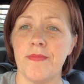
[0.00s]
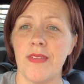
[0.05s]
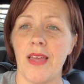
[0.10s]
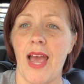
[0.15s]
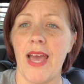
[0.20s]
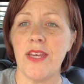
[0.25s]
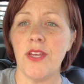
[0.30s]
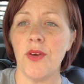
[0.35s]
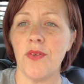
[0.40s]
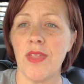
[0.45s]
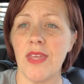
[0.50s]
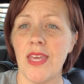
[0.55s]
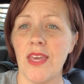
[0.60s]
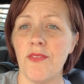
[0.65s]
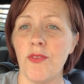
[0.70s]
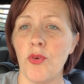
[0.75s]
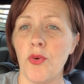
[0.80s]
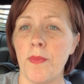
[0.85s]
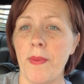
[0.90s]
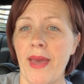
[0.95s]
I know they
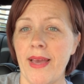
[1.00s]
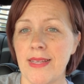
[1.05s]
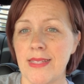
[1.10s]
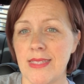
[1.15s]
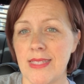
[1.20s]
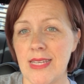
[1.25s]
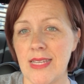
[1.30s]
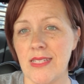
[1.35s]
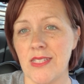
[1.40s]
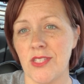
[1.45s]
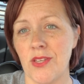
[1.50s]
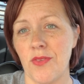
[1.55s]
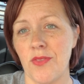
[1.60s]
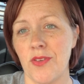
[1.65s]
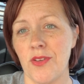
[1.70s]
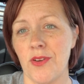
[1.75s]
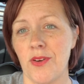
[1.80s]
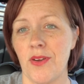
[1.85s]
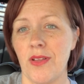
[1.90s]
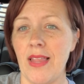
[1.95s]
give you a back seat so
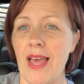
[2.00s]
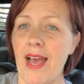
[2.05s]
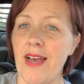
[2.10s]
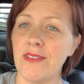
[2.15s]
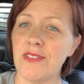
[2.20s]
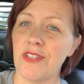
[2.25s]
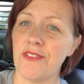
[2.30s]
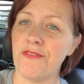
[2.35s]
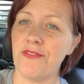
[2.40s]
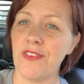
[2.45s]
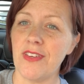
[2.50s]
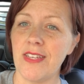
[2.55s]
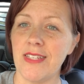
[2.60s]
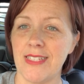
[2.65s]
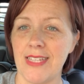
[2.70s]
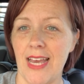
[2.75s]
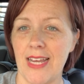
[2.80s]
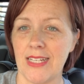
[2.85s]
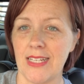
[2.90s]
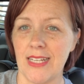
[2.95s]
that you're allowed to fit
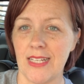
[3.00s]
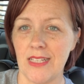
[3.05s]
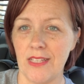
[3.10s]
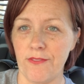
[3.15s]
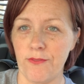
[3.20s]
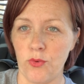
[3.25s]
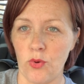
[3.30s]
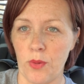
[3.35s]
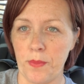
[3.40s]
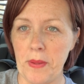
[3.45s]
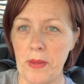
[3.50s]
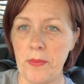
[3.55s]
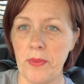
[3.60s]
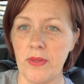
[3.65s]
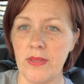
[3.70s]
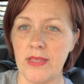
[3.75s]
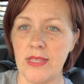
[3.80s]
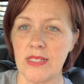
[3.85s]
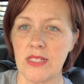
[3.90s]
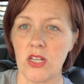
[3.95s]
technically 4
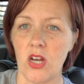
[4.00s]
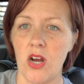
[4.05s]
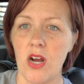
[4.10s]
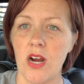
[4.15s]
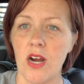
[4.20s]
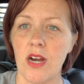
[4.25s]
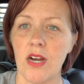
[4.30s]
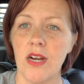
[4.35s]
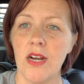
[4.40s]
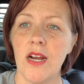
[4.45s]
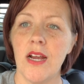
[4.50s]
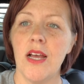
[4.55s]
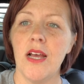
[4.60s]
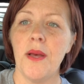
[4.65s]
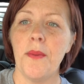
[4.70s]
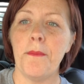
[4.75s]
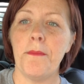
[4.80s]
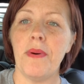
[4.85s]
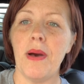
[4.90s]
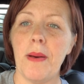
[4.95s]
people in this car,
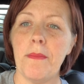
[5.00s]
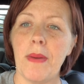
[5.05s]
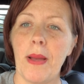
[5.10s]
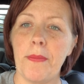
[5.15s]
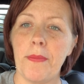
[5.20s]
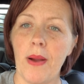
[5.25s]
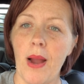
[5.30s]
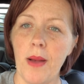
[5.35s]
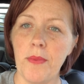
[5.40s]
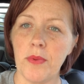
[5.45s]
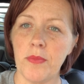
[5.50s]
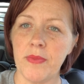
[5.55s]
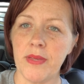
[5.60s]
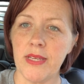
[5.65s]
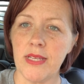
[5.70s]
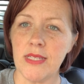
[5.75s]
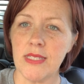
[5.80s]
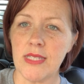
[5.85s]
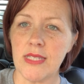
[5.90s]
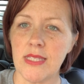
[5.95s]
but my problem
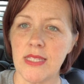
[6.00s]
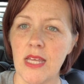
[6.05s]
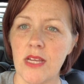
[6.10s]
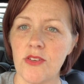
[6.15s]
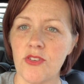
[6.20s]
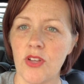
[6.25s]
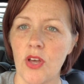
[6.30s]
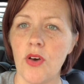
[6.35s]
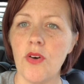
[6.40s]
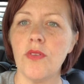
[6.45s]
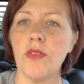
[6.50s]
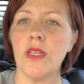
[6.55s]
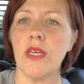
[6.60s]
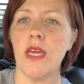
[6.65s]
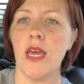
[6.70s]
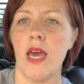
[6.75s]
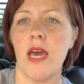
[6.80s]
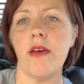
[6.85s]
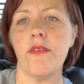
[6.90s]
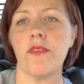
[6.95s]
is there's
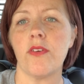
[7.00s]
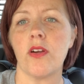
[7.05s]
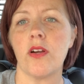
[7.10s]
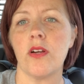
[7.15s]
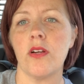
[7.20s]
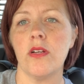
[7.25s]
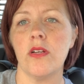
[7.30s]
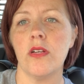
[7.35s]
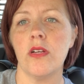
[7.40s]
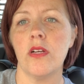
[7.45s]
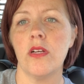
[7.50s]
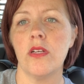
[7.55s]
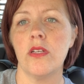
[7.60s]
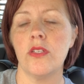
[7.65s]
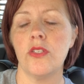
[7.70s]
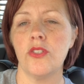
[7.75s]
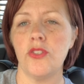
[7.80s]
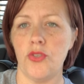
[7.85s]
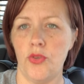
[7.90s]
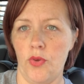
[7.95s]
only ever
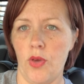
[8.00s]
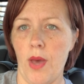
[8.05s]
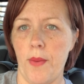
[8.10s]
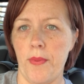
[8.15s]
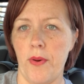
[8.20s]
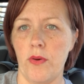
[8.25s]
2 cup